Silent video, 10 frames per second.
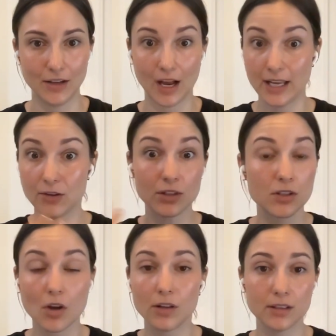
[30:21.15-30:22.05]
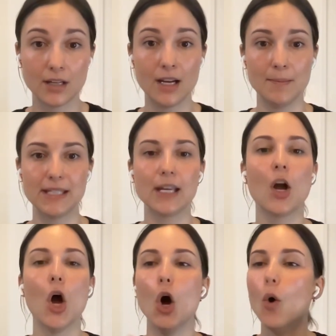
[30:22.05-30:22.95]
I hear this all the time. It's like,
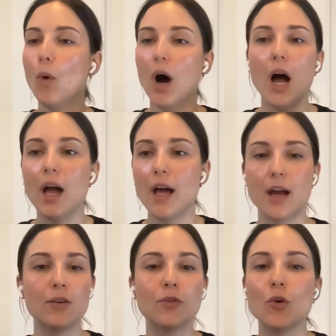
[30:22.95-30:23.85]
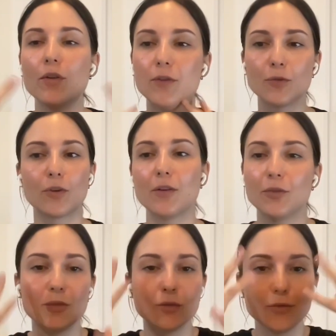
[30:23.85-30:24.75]
well, I don't know if you'll
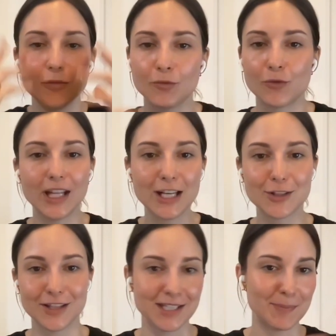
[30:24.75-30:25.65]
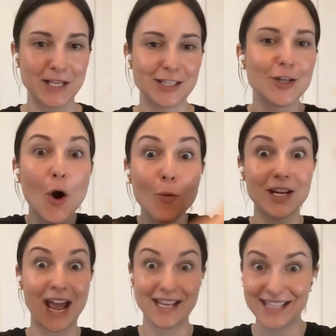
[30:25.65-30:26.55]
relate to this because no one
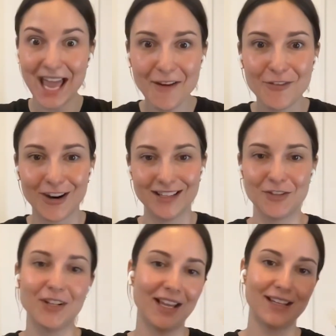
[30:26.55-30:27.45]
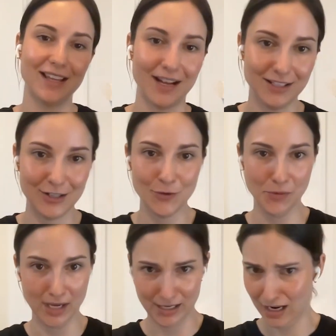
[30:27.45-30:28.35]
has ever. And you're like, yeah,
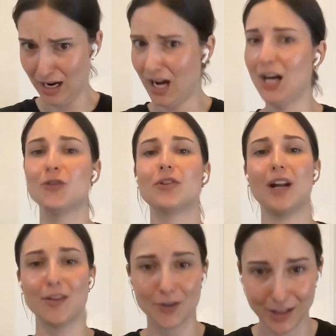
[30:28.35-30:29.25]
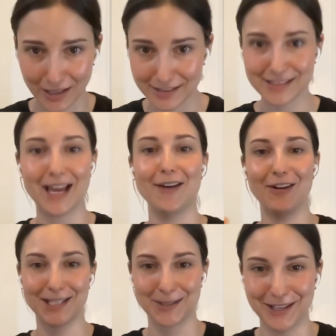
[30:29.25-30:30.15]
you and 100 other clients have
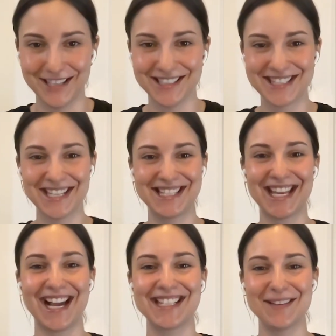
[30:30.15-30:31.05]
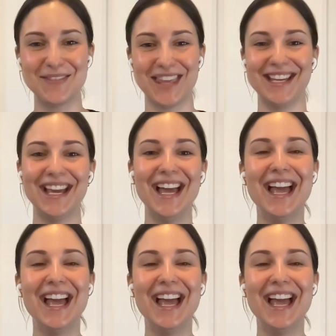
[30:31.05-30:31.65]
experienced the exact same thing.